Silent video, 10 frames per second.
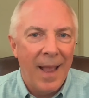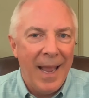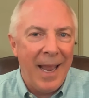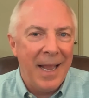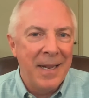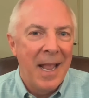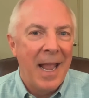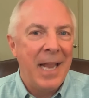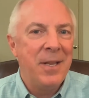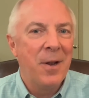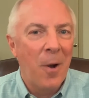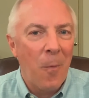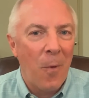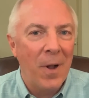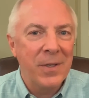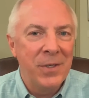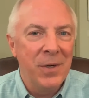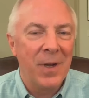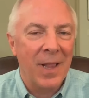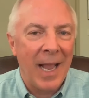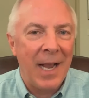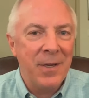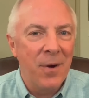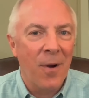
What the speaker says: And you don't want to allow your